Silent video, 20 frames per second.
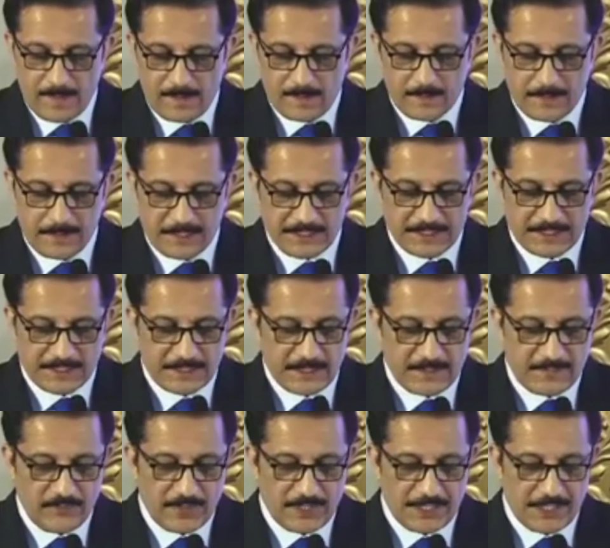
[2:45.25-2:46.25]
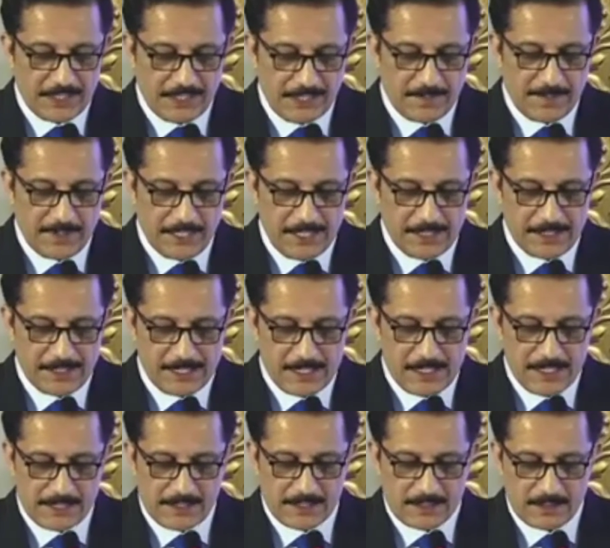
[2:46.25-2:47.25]
Persons with
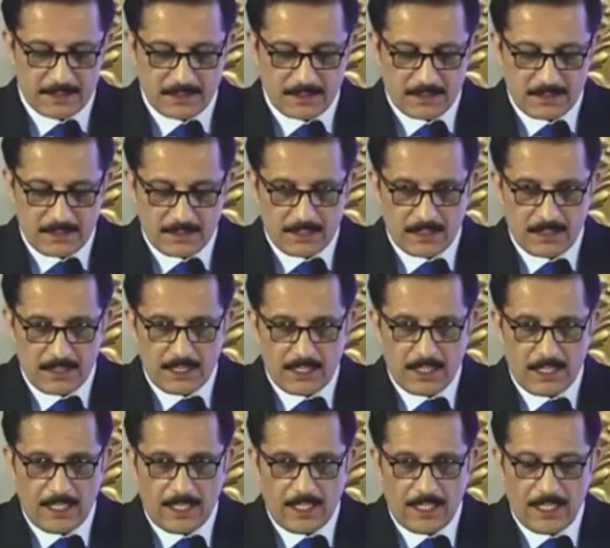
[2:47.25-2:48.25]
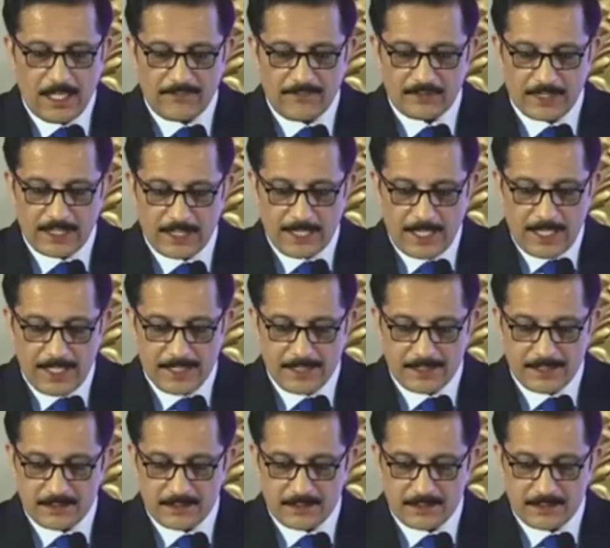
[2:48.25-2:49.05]
disabilities have the right